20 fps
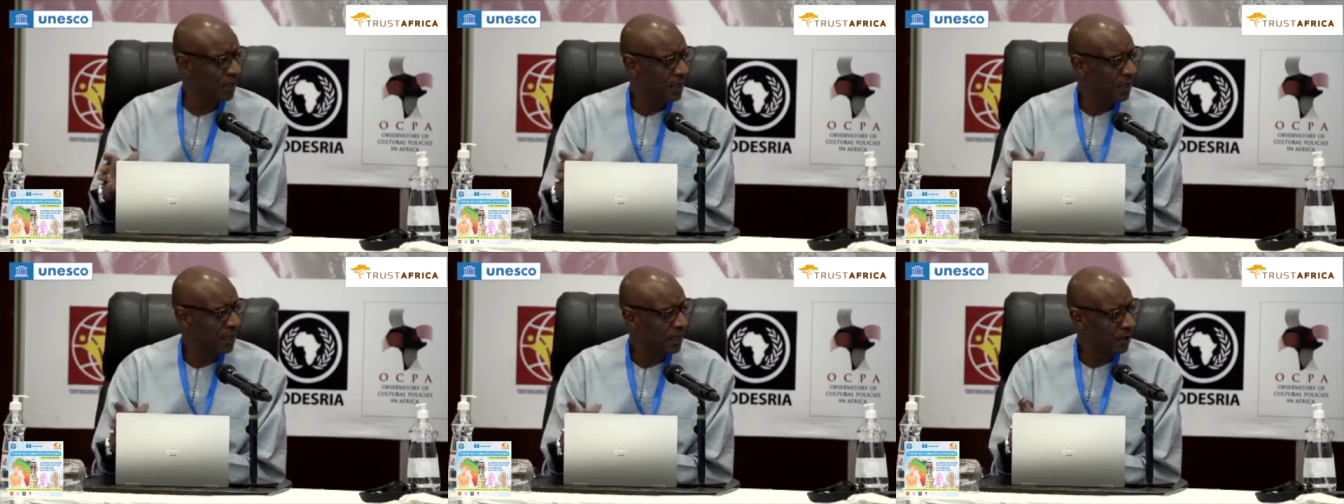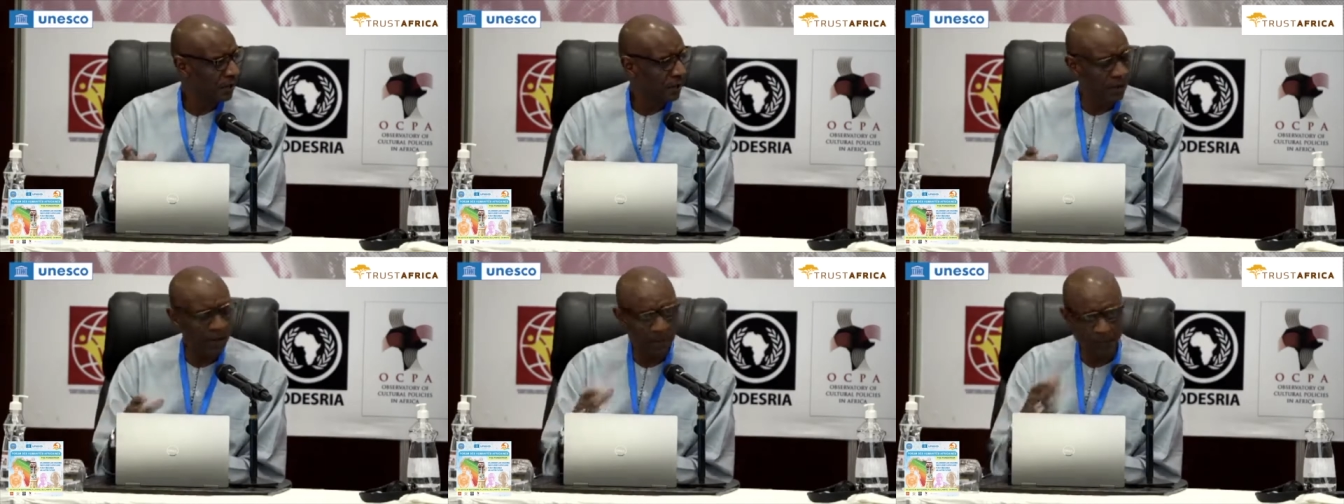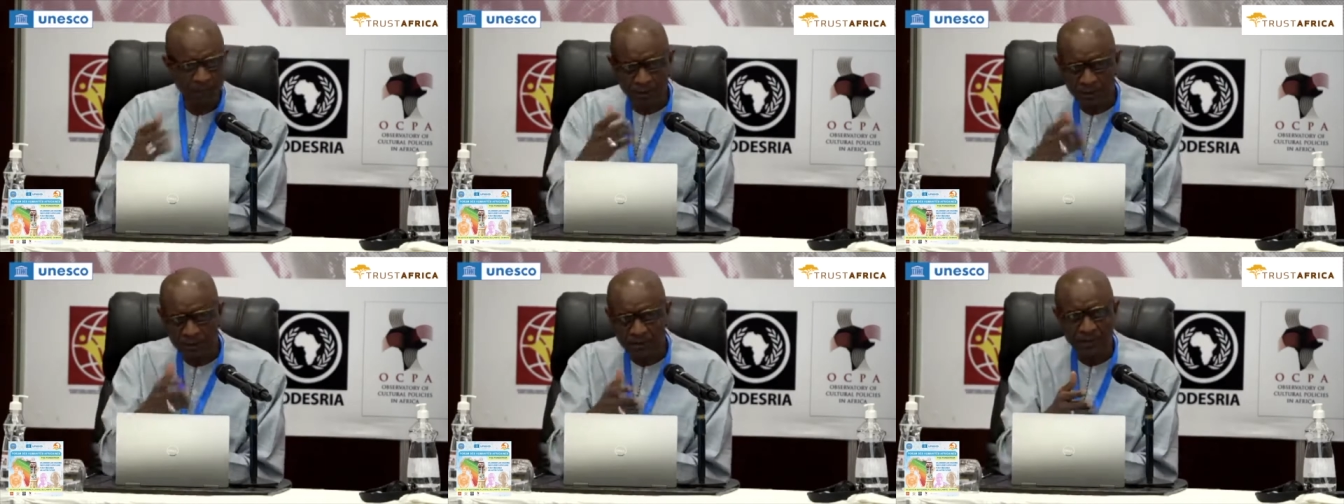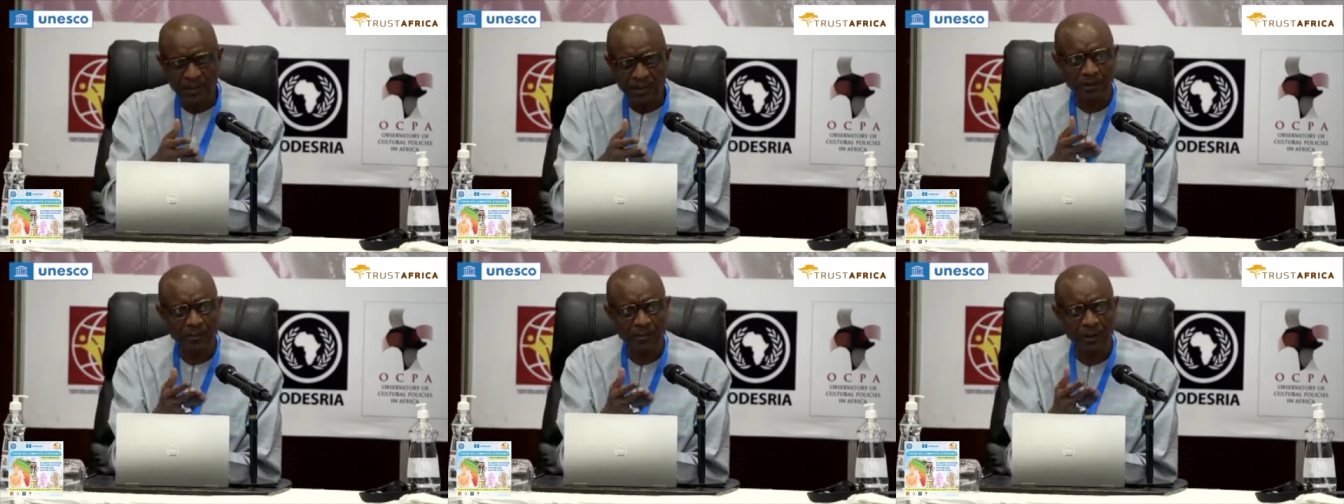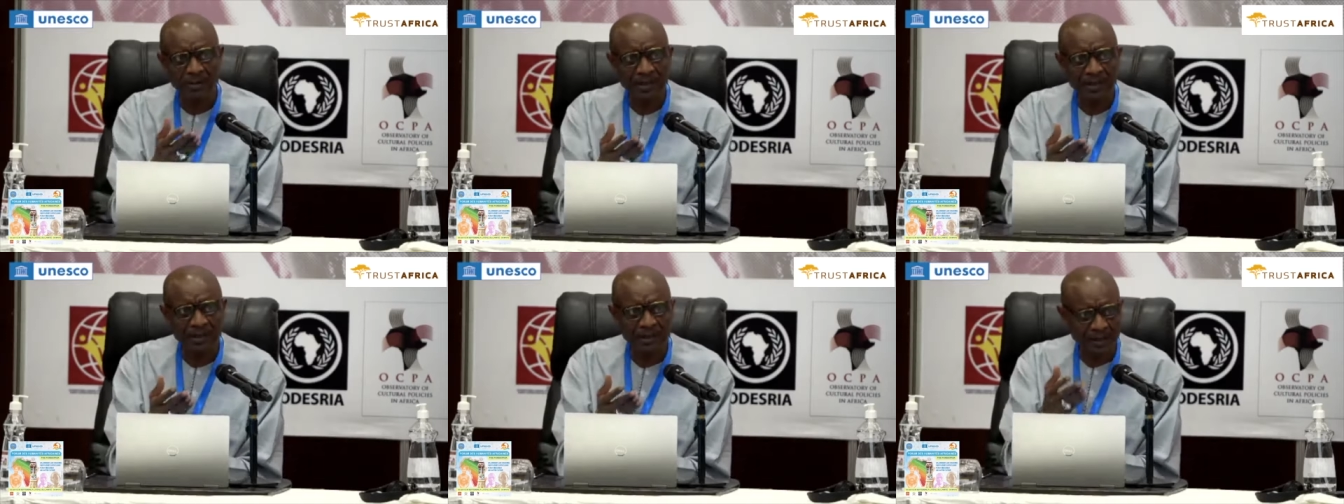or a book we just
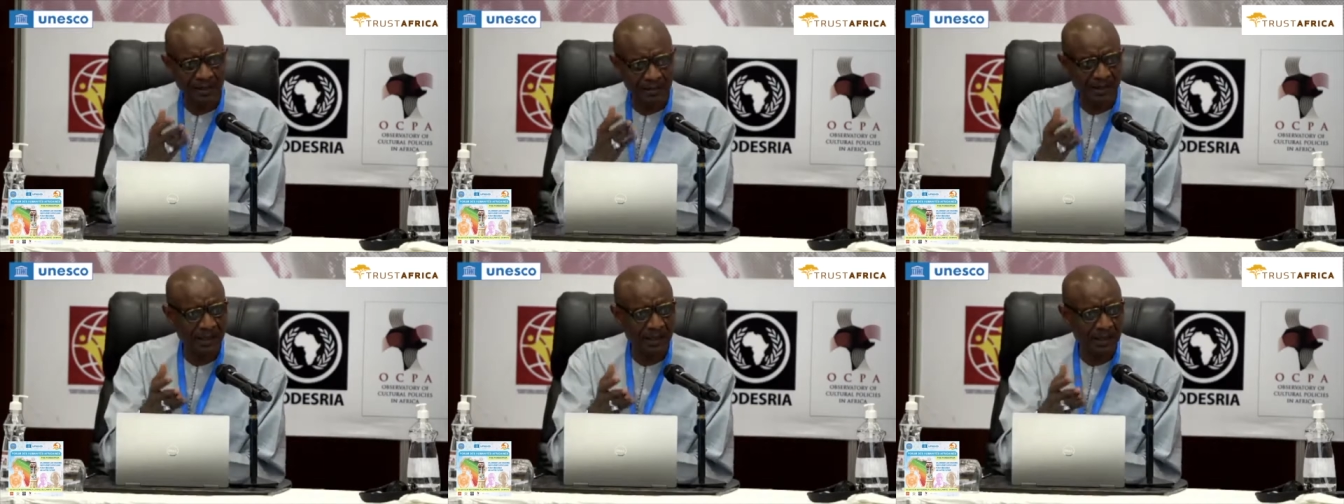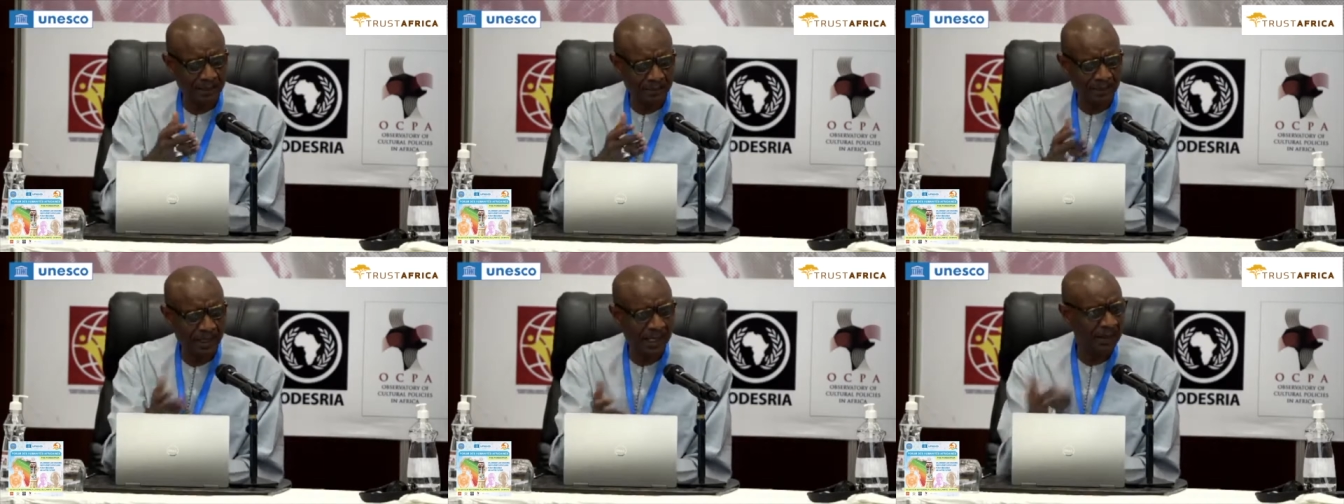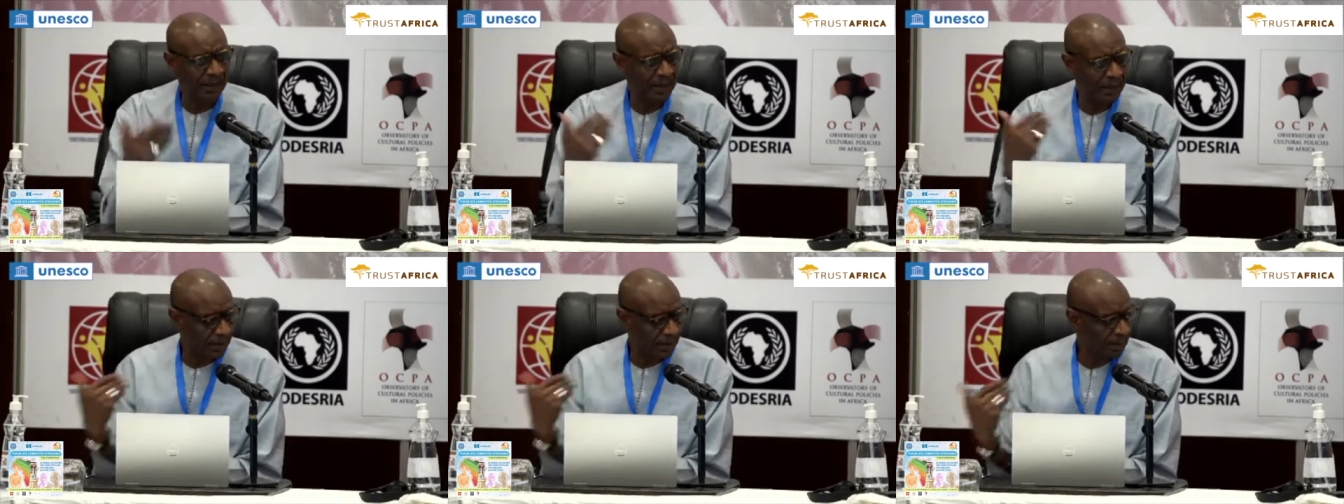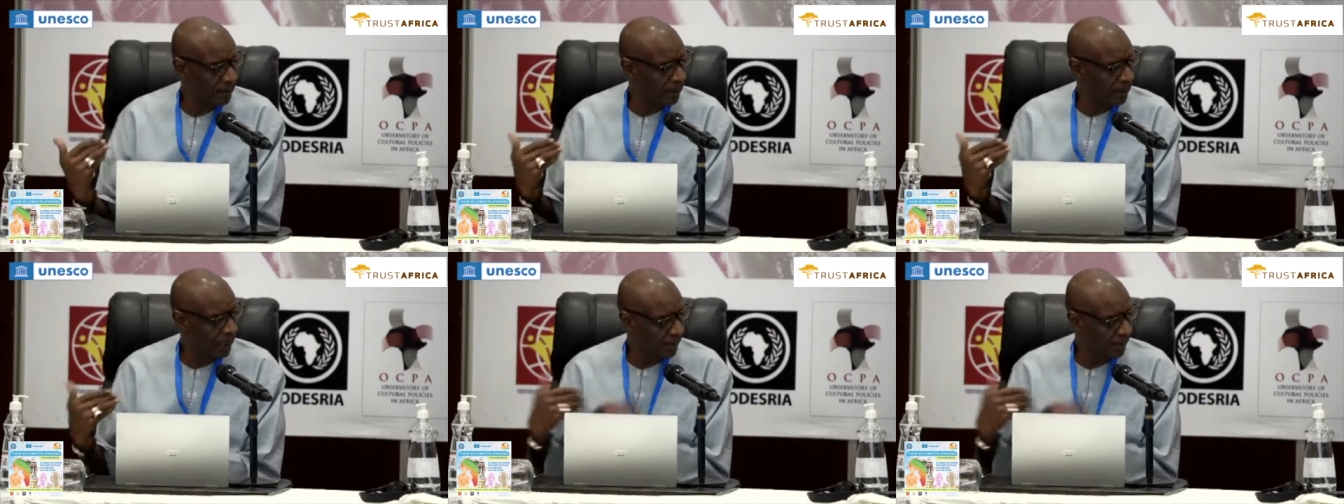published recently. I mean, I have to